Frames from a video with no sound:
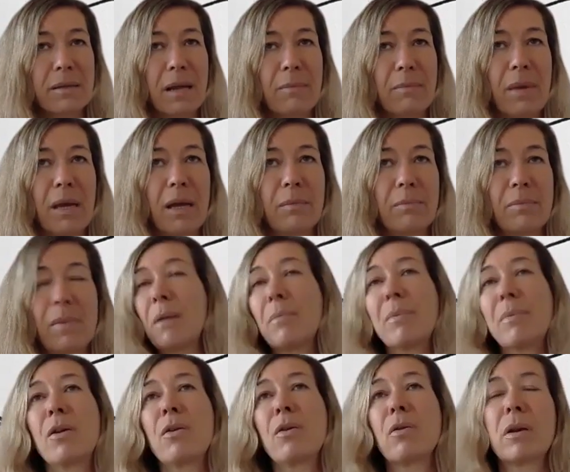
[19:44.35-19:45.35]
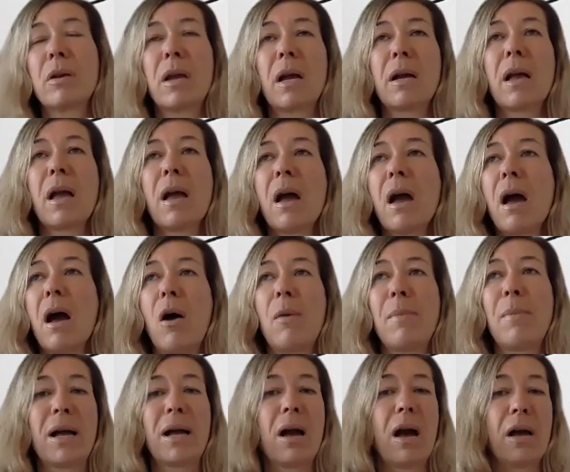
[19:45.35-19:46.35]
I may be going like, oh
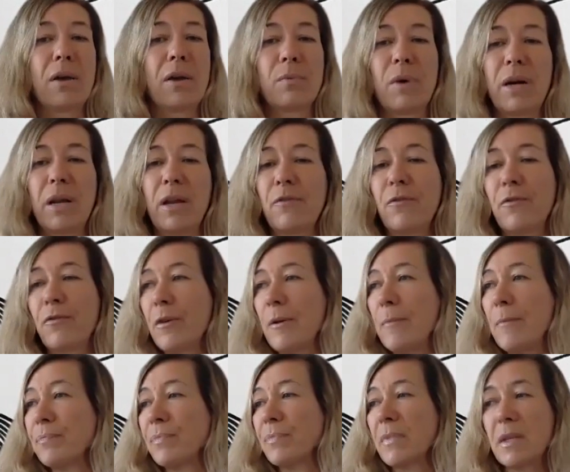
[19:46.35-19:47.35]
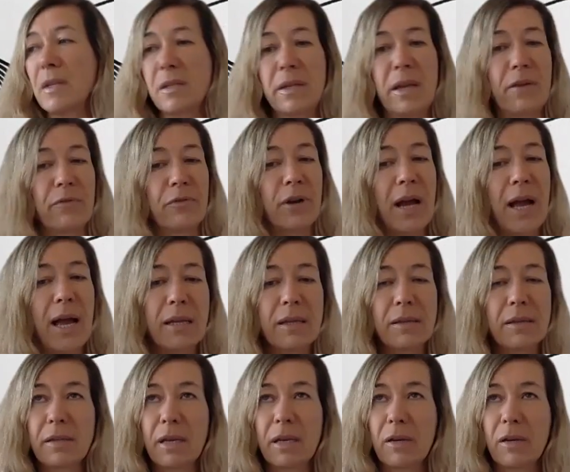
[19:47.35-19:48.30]
my God, what if this never ends?